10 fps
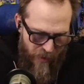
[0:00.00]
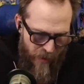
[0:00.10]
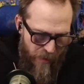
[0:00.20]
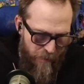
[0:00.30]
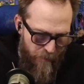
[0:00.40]

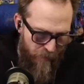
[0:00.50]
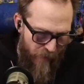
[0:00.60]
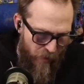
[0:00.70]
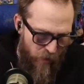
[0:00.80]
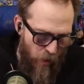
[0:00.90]
Um,
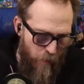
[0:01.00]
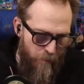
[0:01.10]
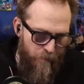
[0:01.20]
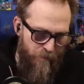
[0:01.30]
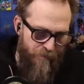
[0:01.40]
so
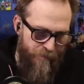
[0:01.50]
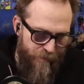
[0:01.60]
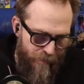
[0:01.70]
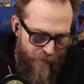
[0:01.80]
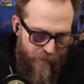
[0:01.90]

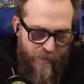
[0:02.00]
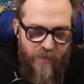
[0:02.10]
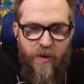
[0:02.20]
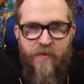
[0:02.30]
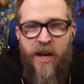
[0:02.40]

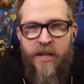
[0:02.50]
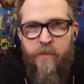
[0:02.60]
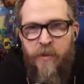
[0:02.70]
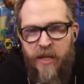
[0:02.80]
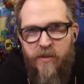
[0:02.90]

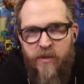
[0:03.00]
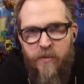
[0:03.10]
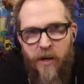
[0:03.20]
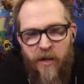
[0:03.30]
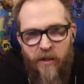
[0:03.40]
Vadic begins to
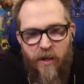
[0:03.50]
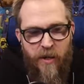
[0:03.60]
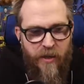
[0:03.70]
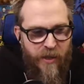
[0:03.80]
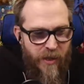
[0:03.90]

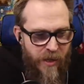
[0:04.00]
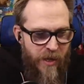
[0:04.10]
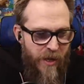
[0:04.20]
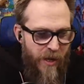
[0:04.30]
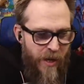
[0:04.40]
monologue and
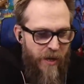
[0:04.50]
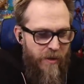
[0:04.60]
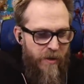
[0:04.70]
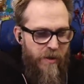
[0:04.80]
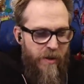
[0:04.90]

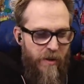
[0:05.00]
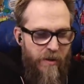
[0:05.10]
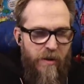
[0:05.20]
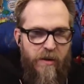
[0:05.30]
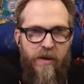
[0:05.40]
and
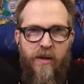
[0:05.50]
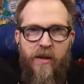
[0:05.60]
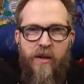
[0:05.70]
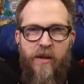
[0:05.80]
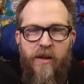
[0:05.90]

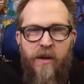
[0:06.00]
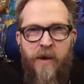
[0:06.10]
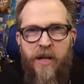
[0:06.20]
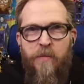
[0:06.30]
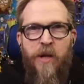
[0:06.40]

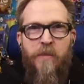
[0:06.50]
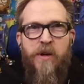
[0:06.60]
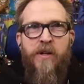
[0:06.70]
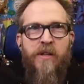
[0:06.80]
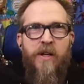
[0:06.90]
Amanda
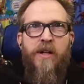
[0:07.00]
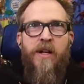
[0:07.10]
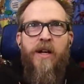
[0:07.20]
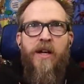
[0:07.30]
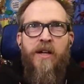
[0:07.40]
Plummer
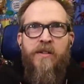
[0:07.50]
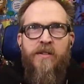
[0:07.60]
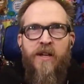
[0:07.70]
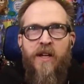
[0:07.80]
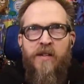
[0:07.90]

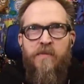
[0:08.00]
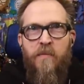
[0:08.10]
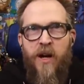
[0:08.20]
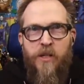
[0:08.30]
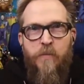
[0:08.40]
is is
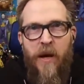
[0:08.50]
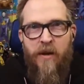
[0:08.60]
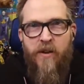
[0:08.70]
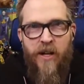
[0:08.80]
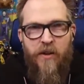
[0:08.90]
much
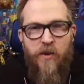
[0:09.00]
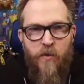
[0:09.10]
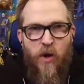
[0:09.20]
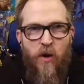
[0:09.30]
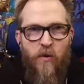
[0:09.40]
better in her
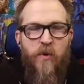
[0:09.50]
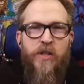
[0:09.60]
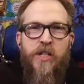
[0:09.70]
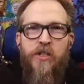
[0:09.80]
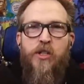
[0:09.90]
role when
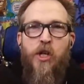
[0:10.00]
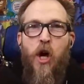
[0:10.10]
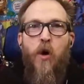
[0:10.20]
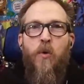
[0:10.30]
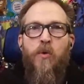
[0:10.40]
she's
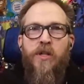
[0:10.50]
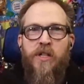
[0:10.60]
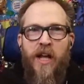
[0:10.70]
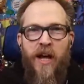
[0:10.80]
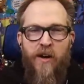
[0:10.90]
toned
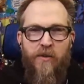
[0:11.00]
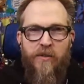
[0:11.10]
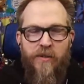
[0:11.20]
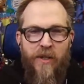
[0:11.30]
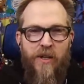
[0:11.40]
down.